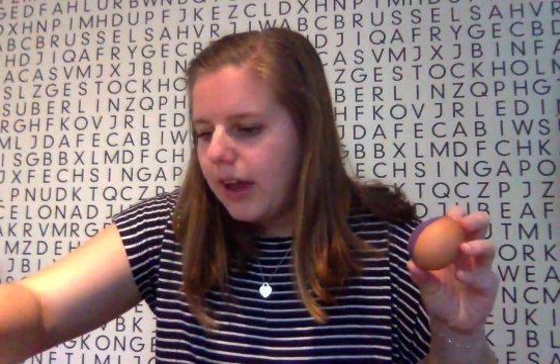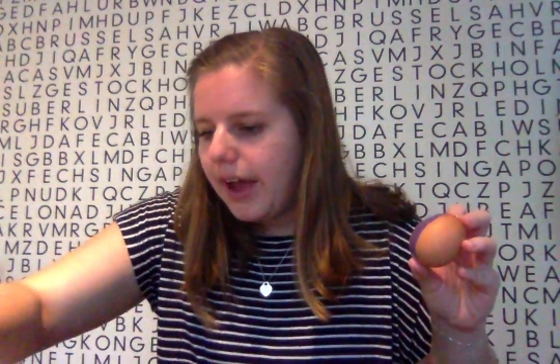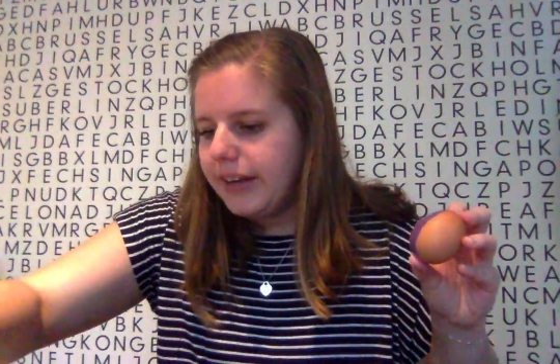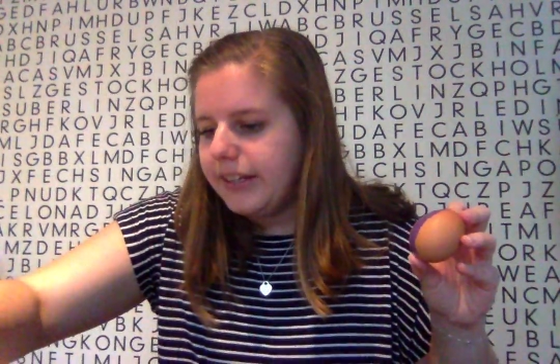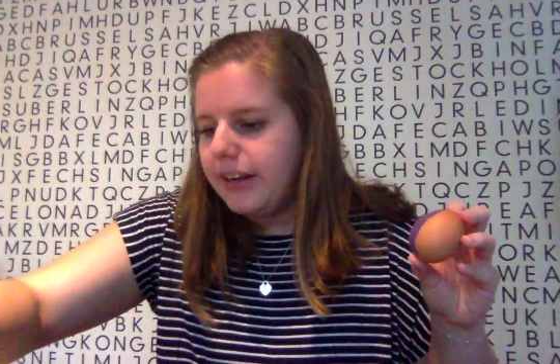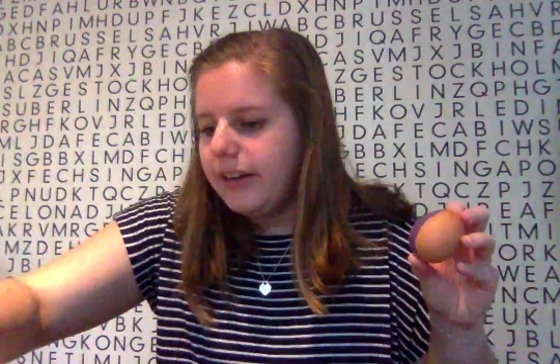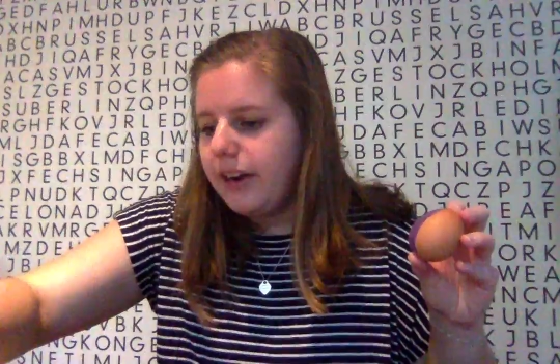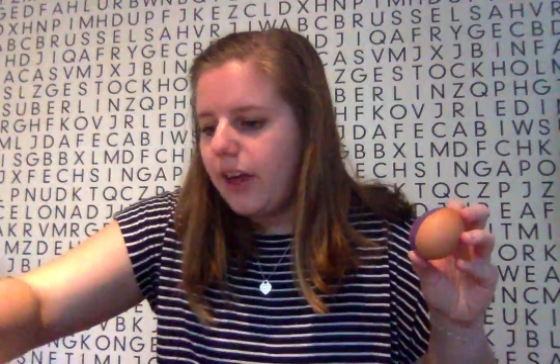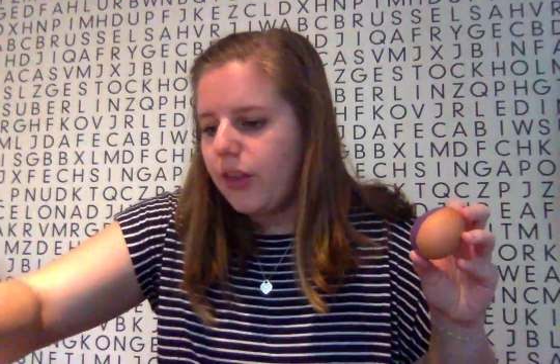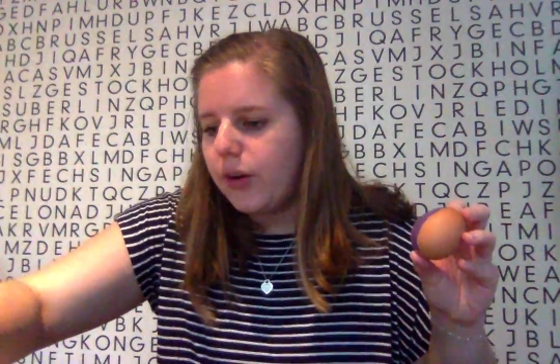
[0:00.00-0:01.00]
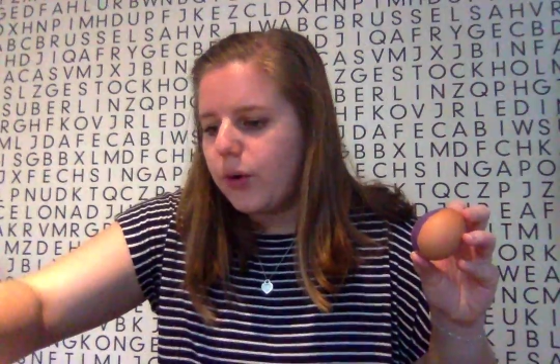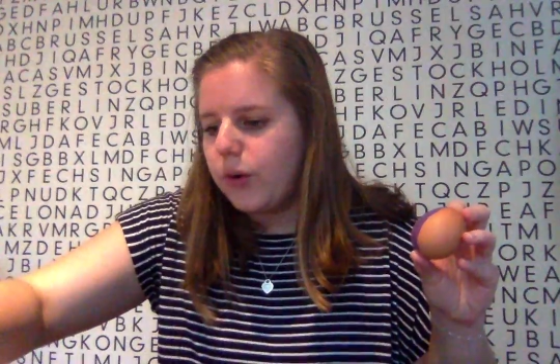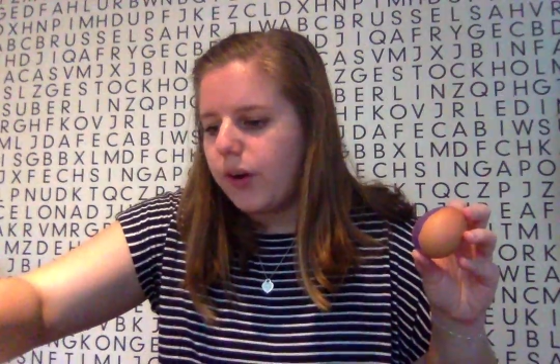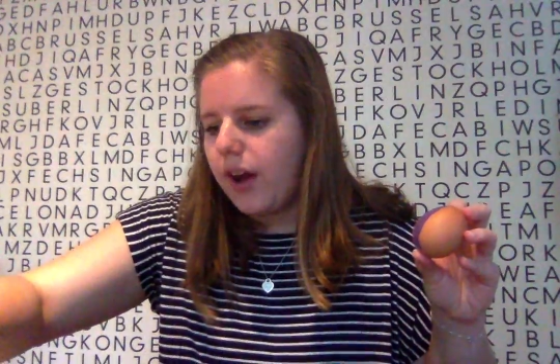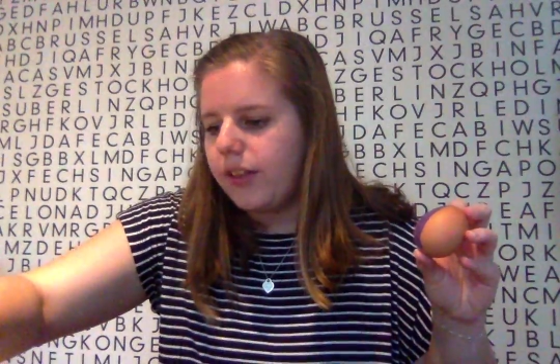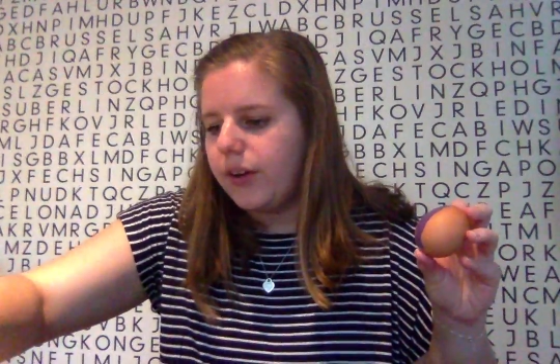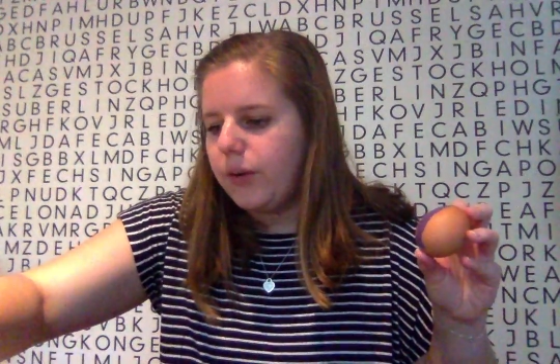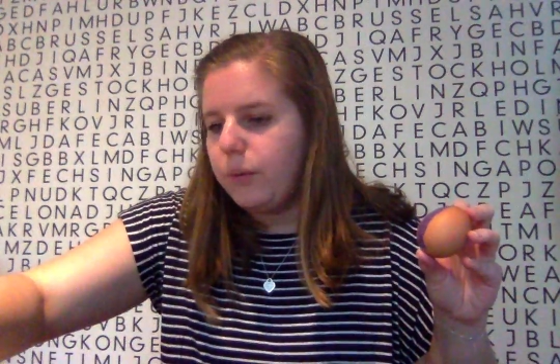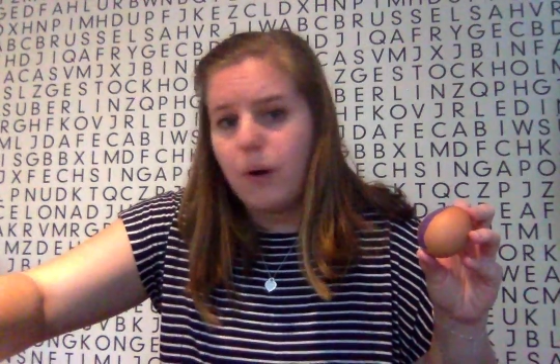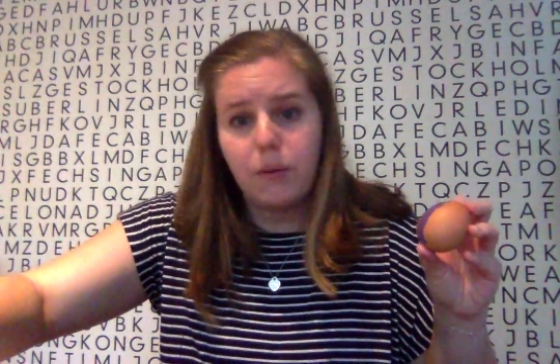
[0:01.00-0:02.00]
I need another cool color.
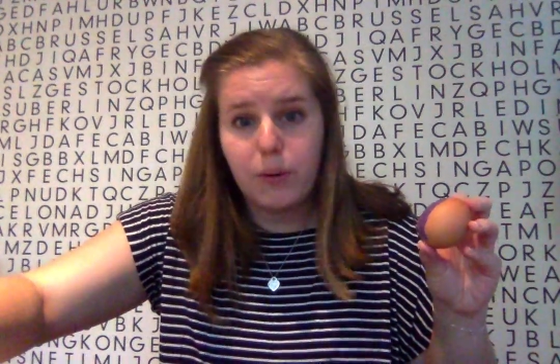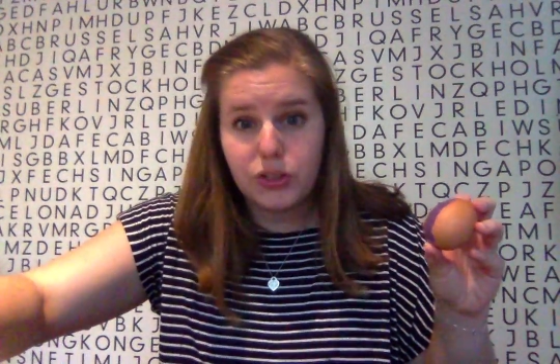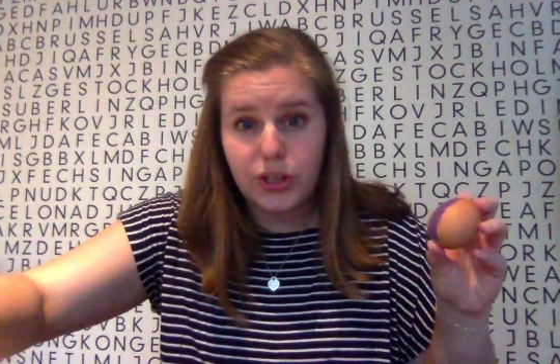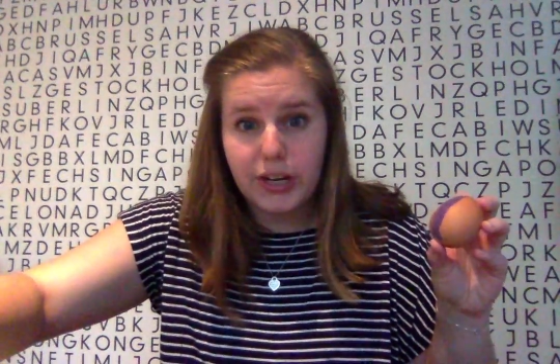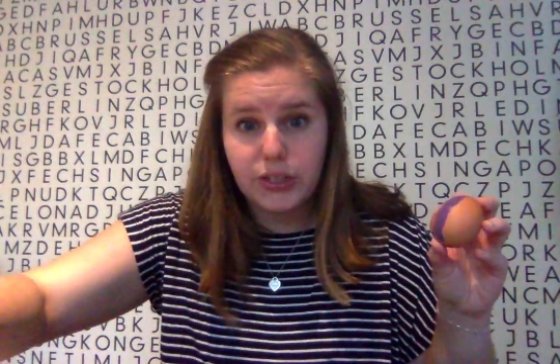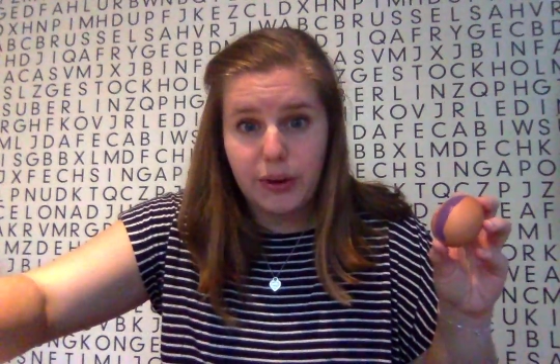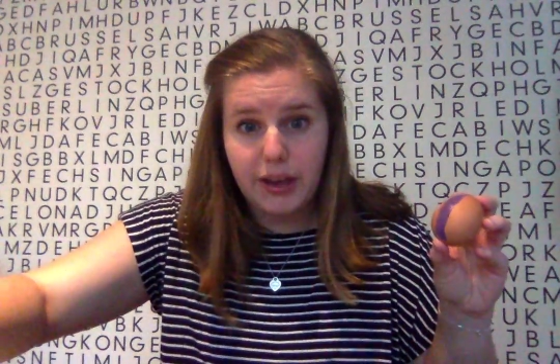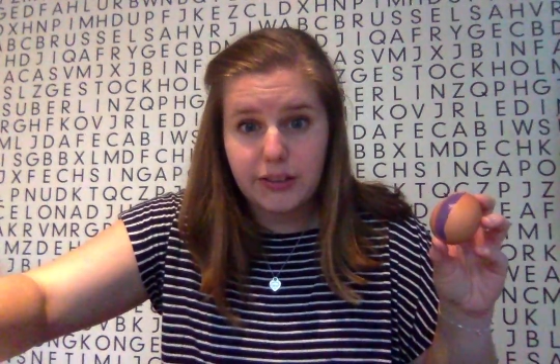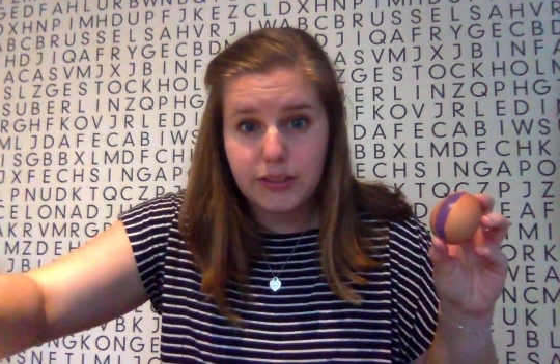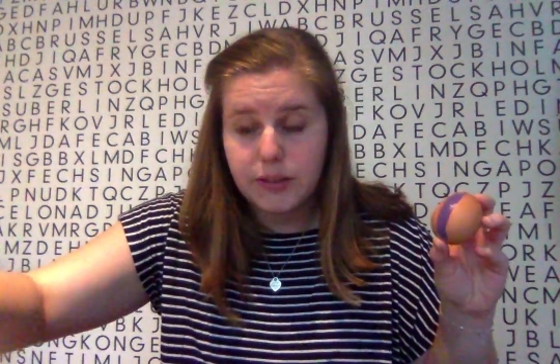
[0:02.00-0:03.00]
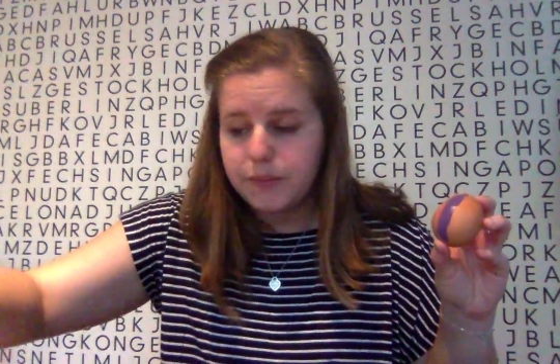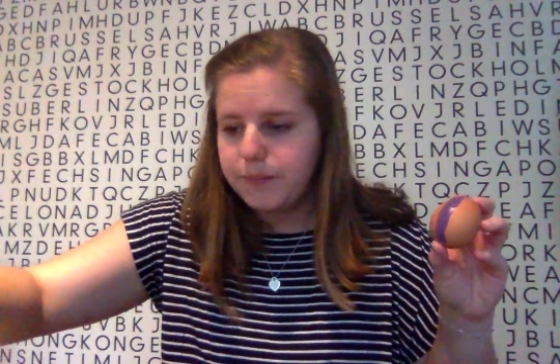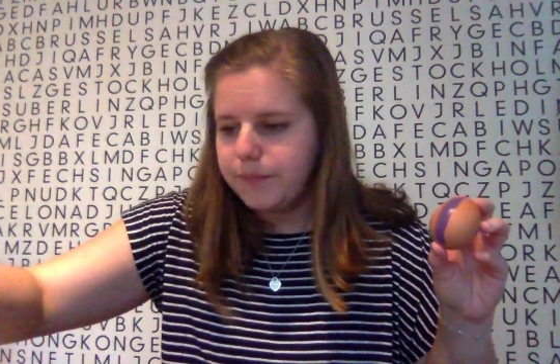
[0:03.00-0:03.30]
What one should I do next?